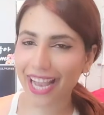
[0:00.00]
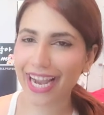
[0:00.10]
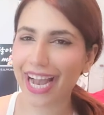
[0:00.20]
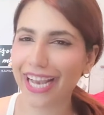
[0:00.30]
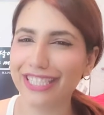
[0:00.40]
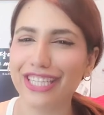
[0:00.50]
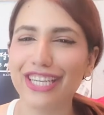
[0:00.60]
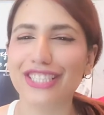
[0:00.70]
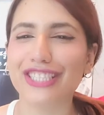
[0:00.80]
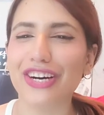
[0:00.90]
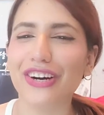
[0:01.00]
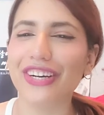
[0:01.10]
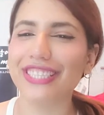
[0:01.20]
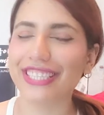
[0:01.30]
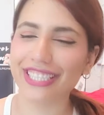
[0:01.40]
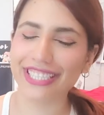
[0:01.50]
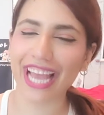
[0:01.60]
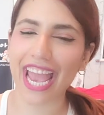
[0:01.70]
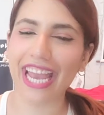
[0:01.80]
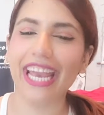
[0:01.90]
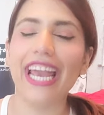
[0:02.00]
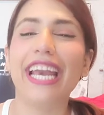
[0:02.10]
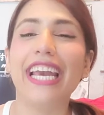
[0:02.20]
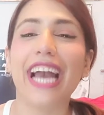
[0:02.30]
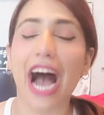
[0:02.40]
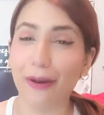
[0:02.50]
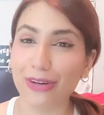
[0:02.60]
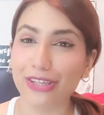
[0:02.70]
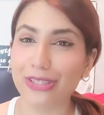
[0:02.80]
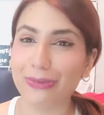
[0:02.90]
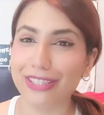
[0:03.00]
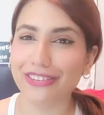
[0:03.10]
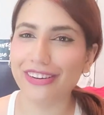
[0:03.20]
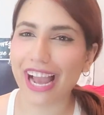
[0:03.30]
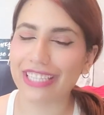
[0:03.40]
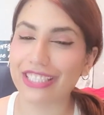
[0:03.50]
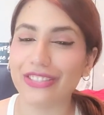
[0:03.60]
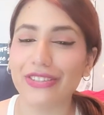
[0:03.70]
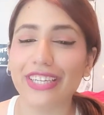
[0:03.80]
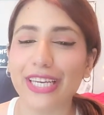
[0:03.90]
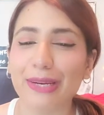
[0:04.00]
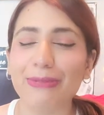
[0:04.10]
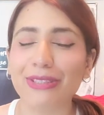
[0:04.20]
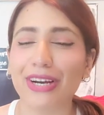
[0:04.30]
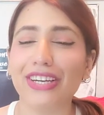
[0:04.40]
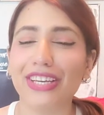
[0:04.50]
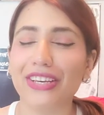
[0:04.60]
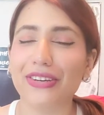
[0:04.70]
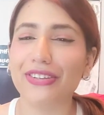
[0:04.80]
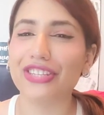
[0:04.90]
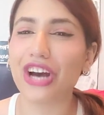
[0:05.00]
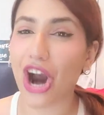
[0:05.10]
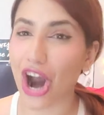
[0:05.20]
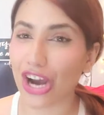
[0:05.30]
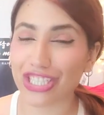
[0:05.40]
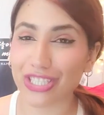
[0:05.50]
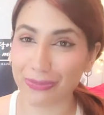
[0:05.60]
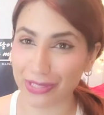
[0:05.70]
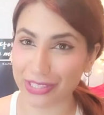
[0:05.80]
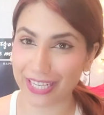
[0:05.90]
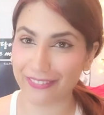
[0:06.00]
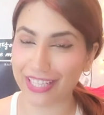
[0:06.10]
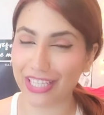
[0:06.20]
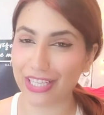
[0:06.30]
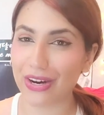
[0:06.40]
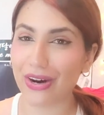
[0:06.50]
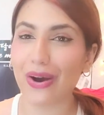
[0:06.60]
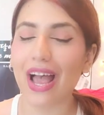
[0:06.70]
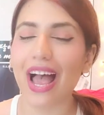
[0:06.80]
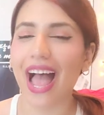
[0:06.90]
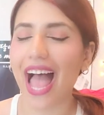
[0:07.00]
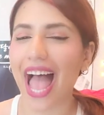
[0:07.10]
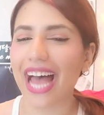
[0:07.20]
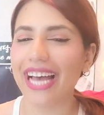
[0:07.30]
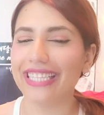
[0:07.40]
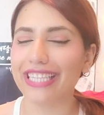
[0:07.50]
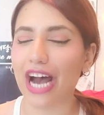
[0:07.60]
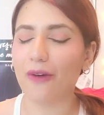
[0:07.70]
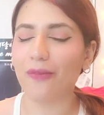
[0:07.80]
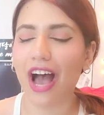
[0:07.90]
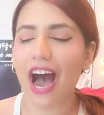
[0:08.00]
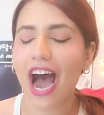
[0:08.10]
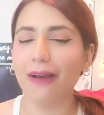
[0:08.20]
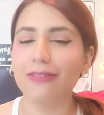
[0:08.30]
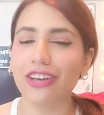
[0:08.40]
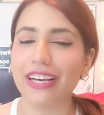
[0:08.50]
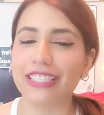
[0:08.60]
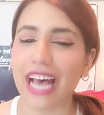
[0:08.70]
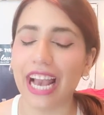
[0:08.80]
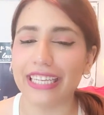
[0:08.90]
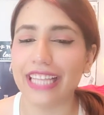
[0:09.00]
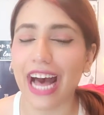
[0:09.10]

guys, so today I'm going to be doing a reaction to Kim Sung Kyu's Hush music video, and I'm so excited.